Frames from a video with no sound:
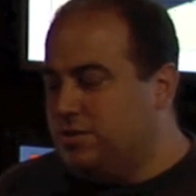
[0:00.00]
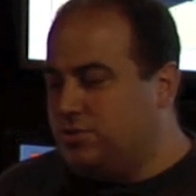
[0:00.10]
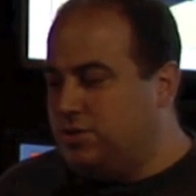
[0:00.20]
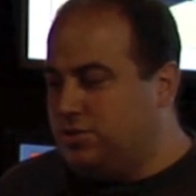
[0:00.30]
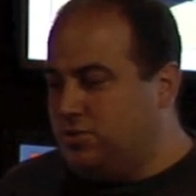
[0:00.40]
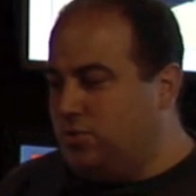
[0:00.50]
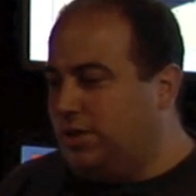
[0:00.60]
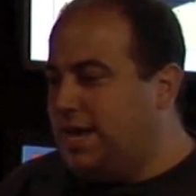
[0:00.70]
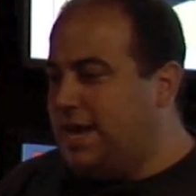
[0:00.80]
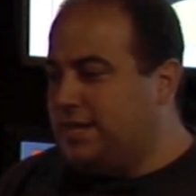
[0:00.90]
so there's no
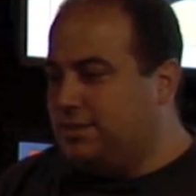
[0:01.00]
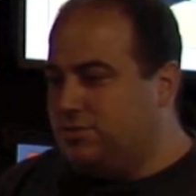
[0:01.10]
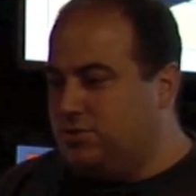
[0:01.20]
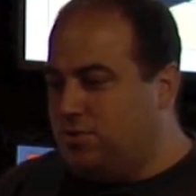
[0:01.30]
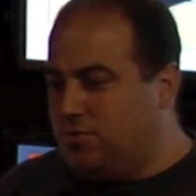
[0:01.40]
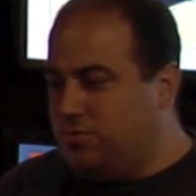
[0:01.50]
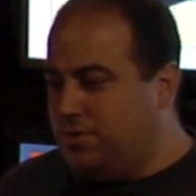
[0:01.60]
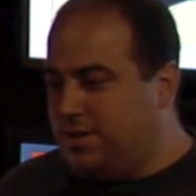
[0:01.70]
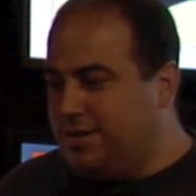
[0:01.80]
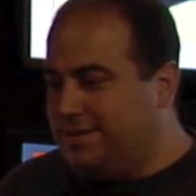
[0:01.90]
lag, there's
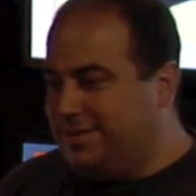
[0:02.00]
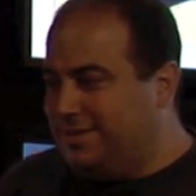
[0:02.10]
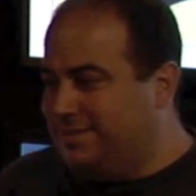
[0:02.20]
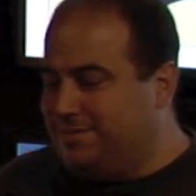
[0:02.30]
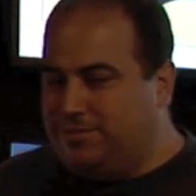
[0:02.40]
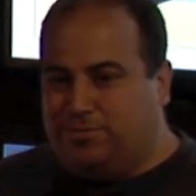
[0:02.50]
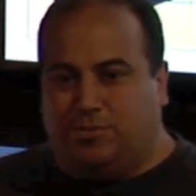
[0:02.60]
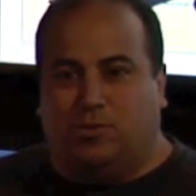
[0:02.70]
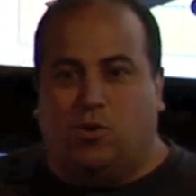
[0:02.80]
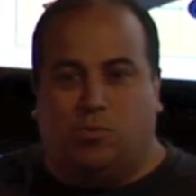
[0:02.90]
no
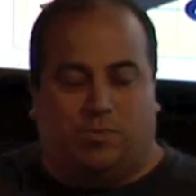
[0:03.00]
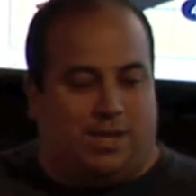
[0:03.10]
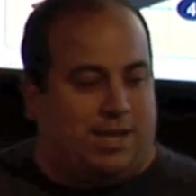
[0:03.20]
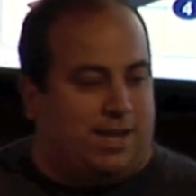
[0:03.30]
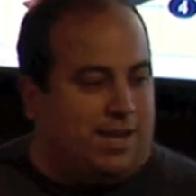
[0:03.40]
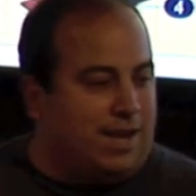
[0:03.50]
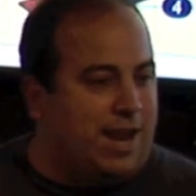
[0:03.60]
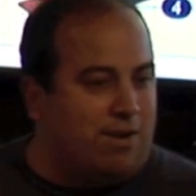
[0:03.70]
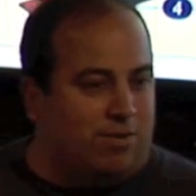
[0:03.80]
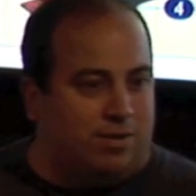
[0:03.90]

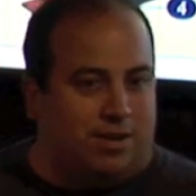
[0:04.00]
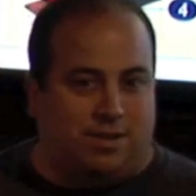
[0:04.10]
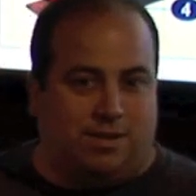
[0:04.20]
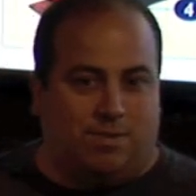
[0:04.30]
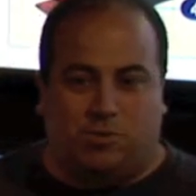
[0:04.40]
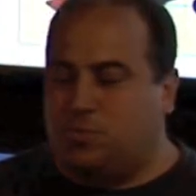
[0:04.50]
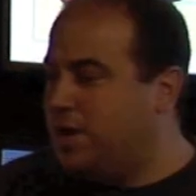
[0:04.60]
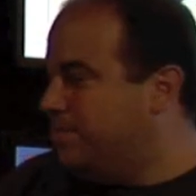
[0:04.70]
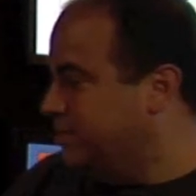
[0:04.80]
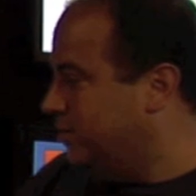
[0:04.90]
inherent image
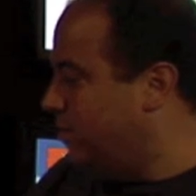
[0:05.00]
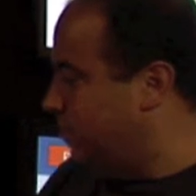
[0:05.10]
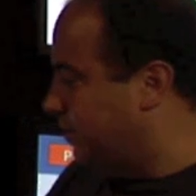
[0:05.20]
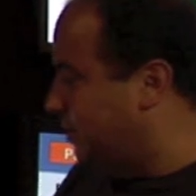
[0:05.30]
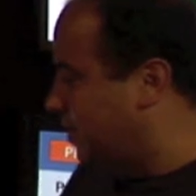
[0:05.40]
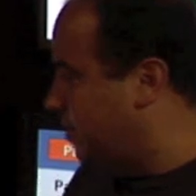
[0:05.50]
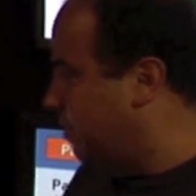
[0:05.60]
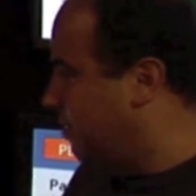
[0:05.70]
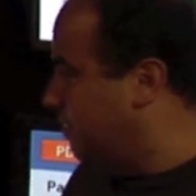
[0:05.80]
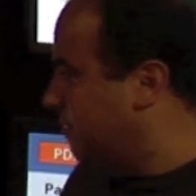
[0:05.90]
problems at all with the set.
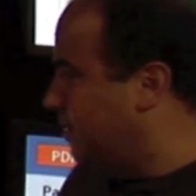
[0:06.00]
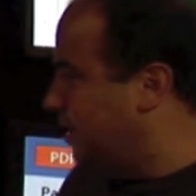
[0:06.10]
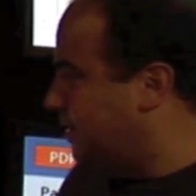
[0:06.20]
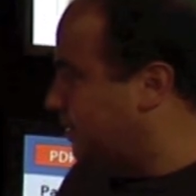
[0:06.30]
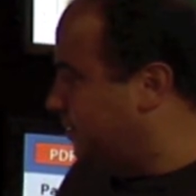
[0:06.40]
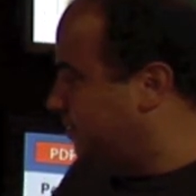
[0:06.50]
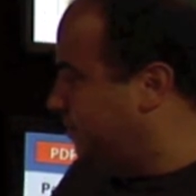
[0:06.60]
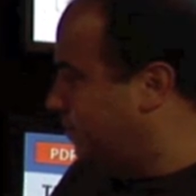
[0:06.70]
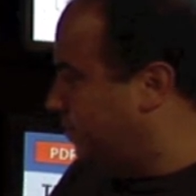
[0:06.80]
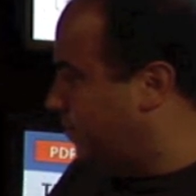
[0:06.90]
Next.
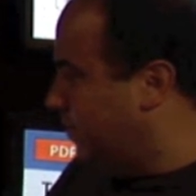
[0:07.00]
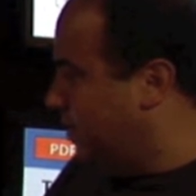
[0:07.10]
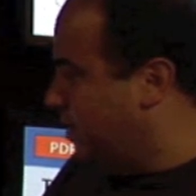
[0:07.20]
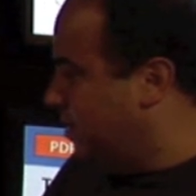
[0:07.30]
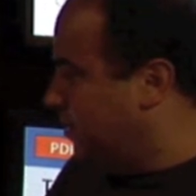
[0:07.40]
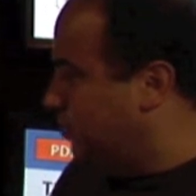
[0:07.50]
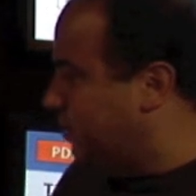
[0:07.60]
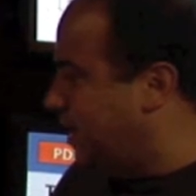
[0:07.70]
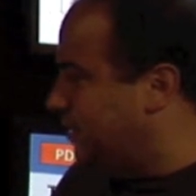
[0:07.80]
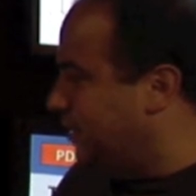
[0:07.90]

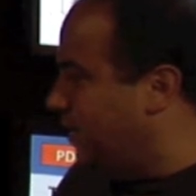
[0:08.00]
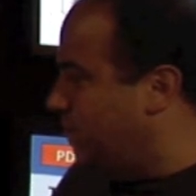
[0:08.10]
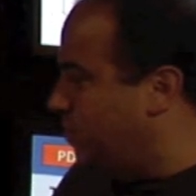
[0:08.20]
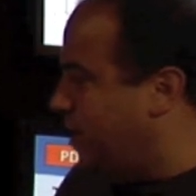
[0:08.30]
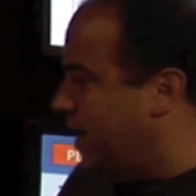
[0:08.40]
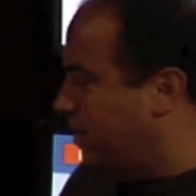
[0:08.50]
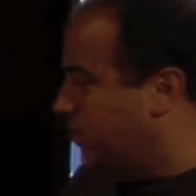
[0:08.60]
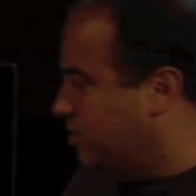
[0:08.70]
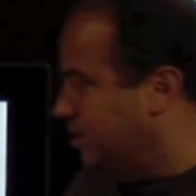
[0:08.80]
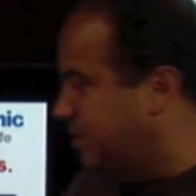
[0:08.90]
2011
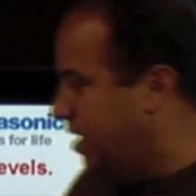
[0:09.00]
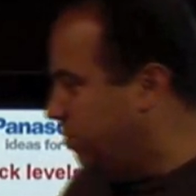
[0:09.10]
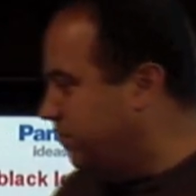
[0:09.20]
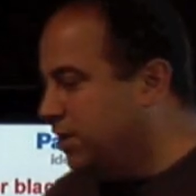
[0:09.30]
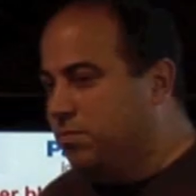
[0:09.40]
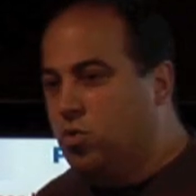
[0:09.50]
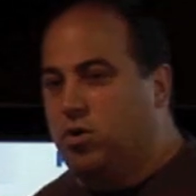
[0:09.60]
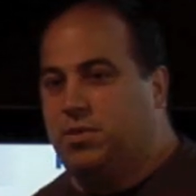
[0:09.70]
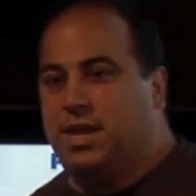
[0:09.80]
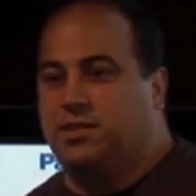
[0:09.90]
panel, you can tell we've done
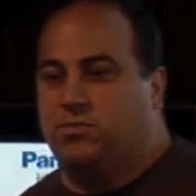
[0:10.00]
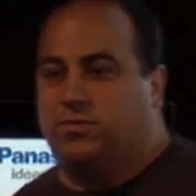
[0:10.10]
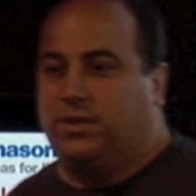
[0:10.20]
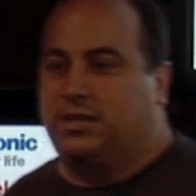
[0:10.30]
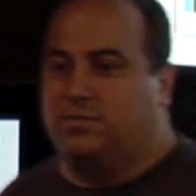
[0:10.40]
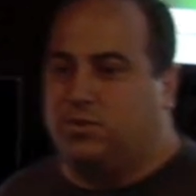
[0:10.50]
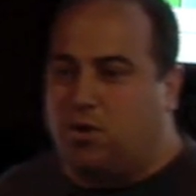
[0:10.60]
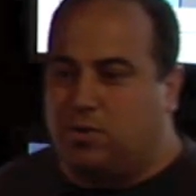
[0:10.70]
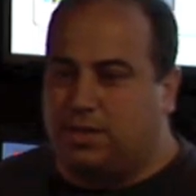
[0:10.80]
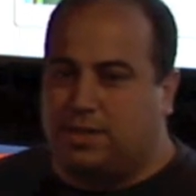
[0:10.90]
more with anti-reflective
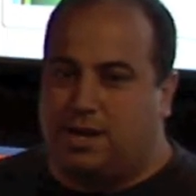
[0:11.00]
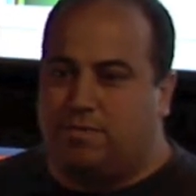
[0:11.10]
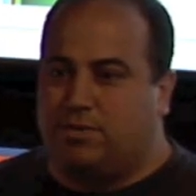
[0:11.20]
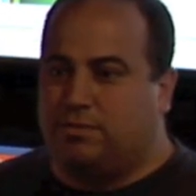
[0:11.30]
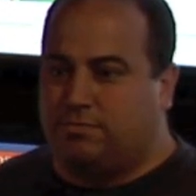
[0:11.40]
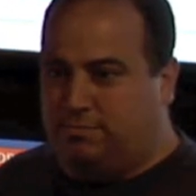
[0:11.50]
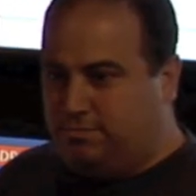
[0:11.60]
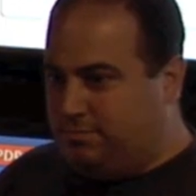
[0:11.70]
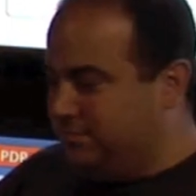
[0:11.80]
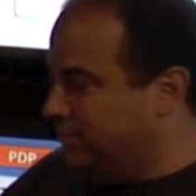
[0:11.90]
coating than ever.
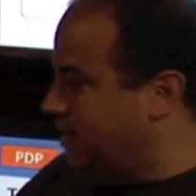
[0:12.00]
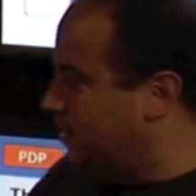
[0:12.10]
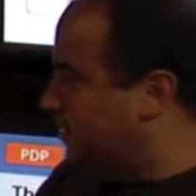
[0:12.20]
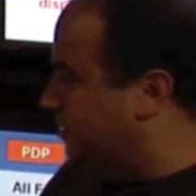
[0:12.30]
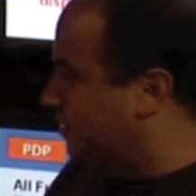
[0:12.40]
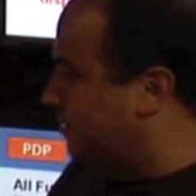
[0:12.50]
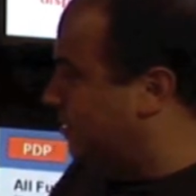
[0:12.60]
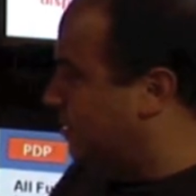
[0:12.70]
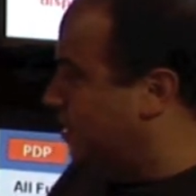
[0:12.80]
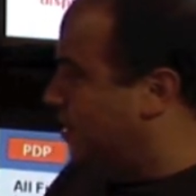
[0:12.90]
Next.
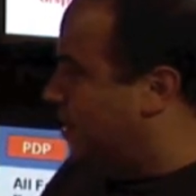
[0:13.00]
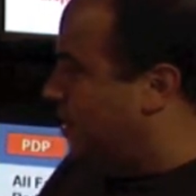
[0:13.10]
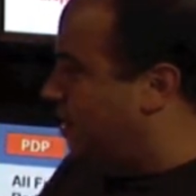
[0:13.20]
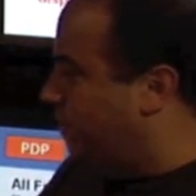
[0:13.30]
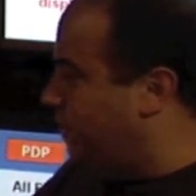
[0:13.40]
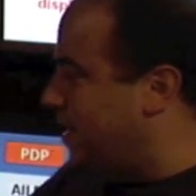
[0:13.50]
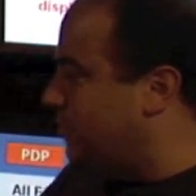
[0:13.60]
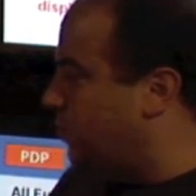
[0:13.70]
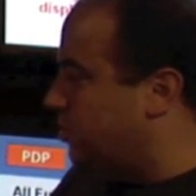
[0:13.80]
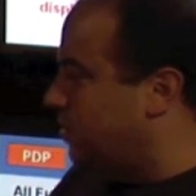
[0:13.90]

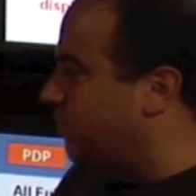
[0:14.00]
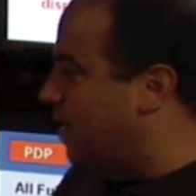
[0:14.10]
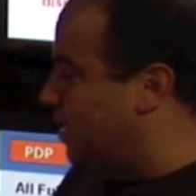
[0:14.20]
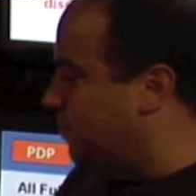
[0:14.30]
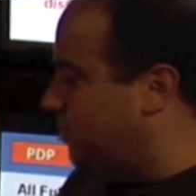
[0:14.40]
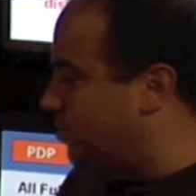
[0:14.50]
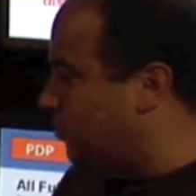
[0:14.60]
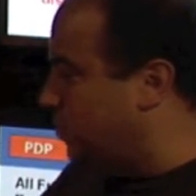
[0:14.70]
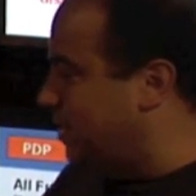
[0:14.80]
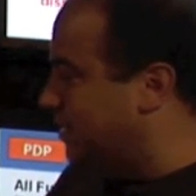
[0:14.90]
Fast switching phosphors
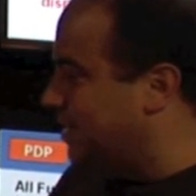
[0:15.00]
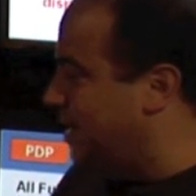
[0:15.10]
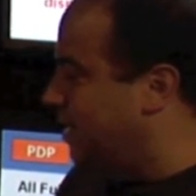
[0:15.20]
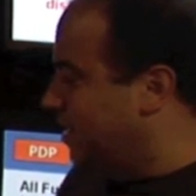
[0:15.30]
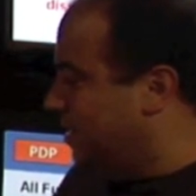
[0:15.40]
just means that